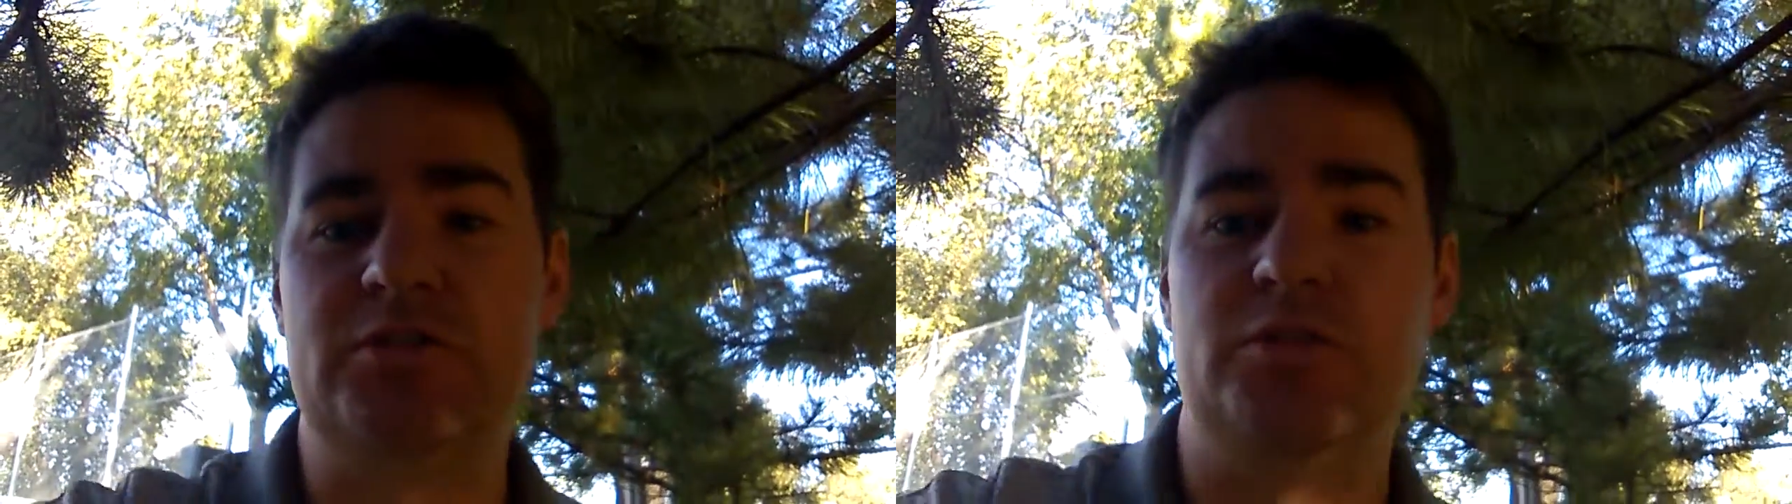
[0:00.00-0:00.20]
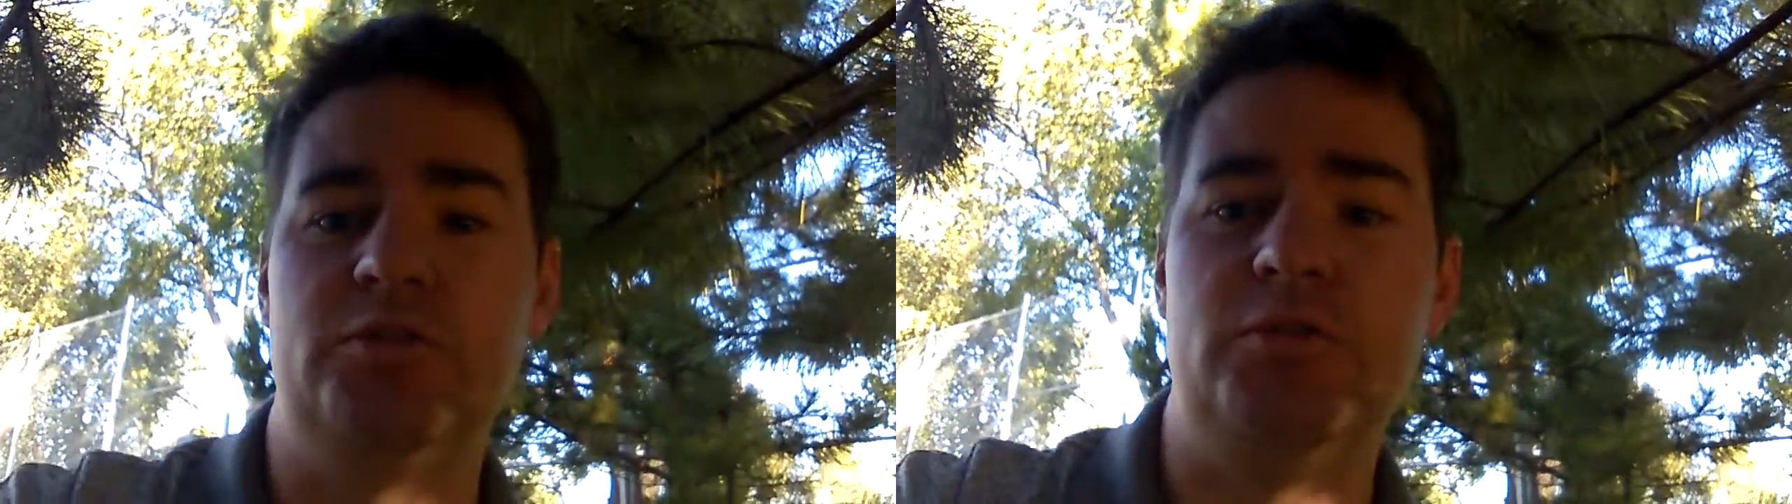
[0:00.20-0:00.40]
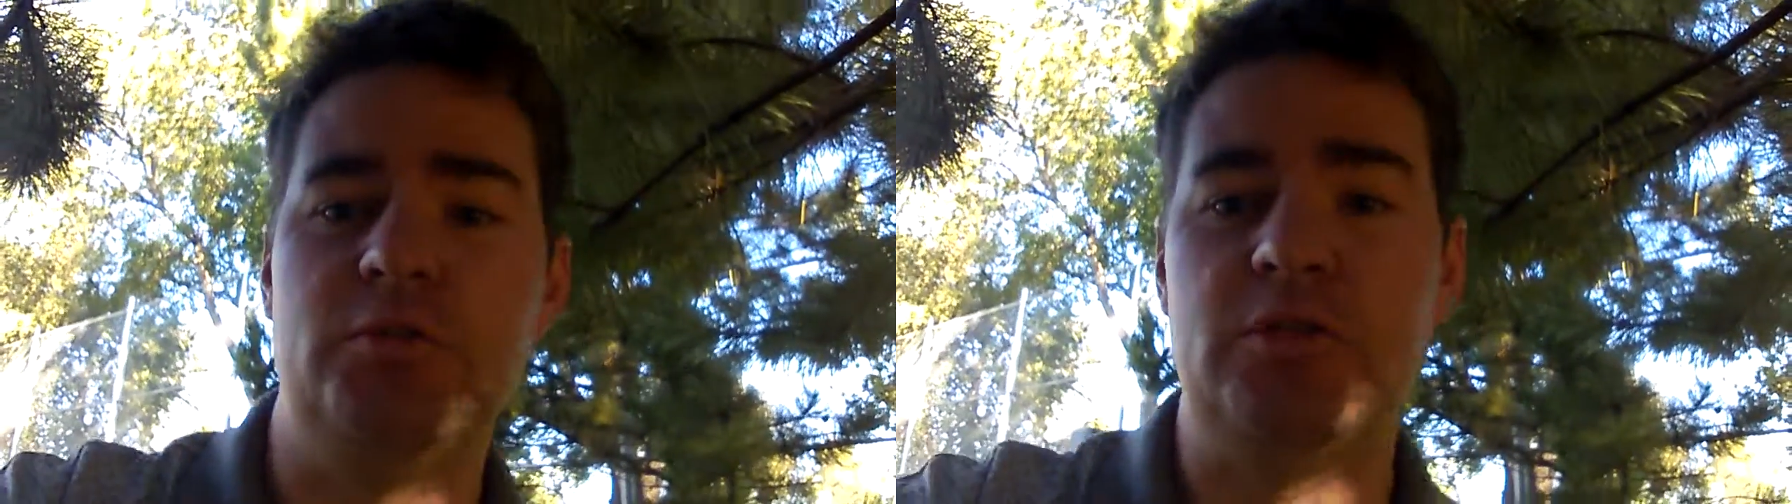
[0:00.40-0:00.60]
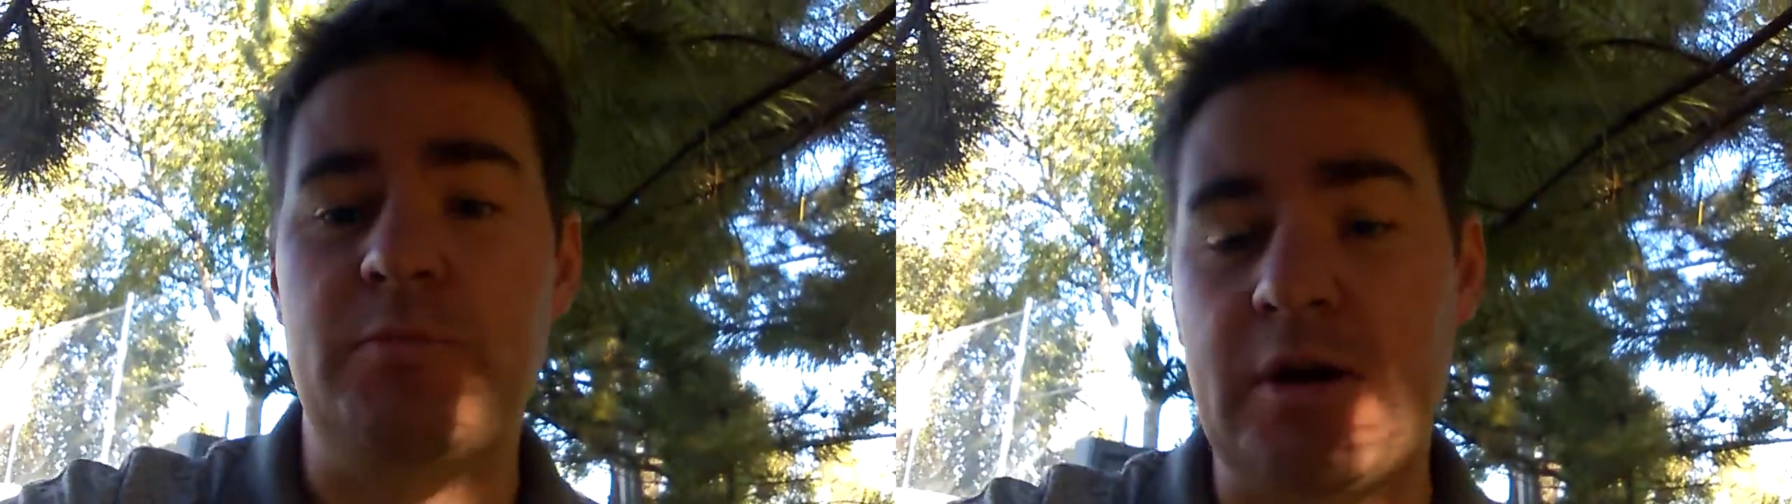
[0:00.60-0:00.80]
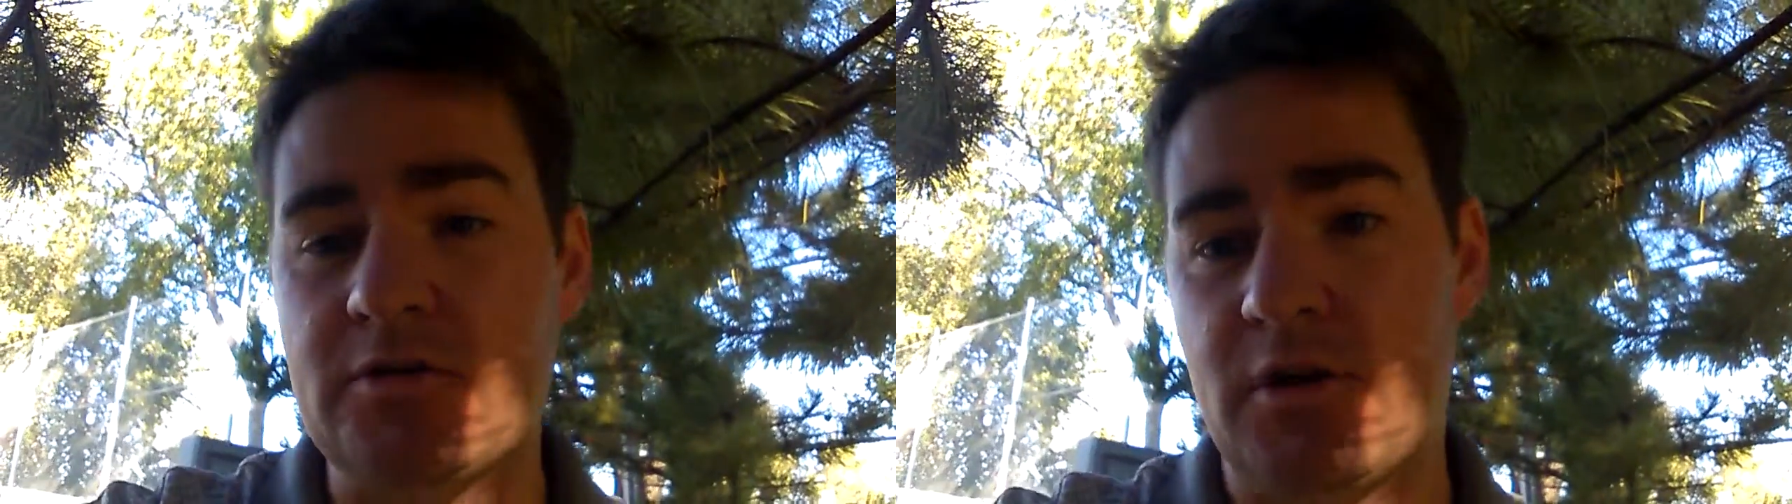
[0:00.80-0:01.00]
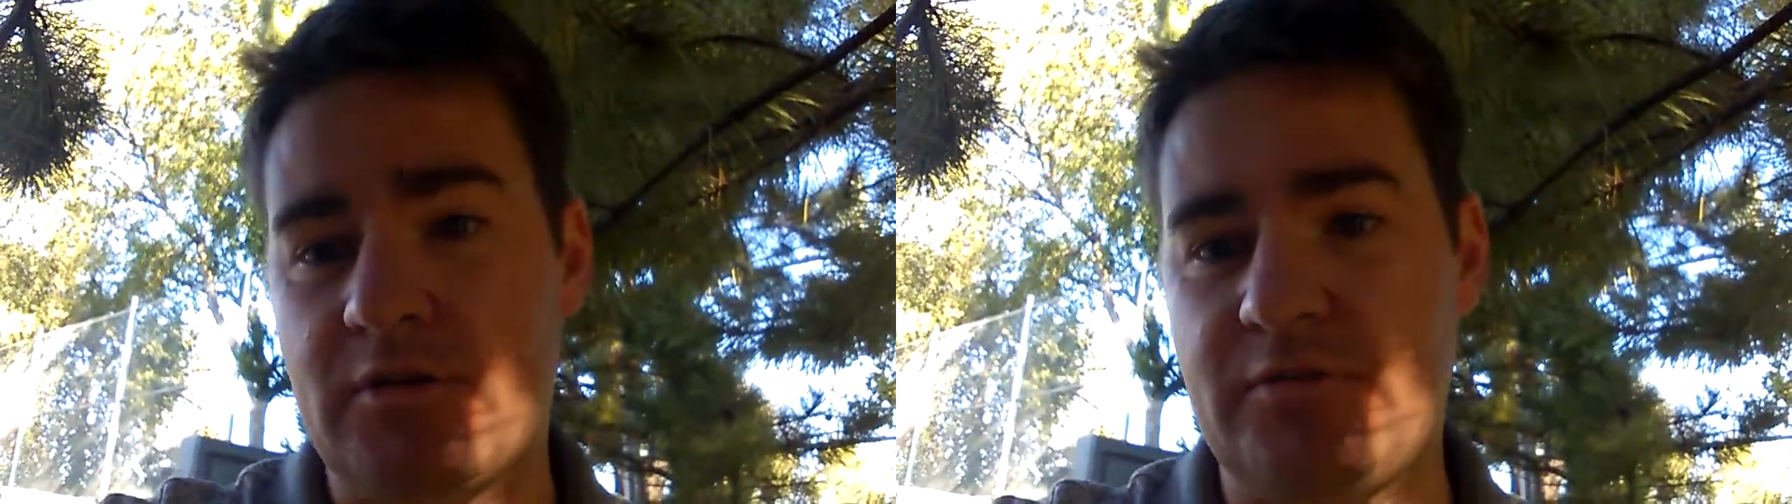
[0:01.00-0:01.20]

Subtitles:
to the Metatron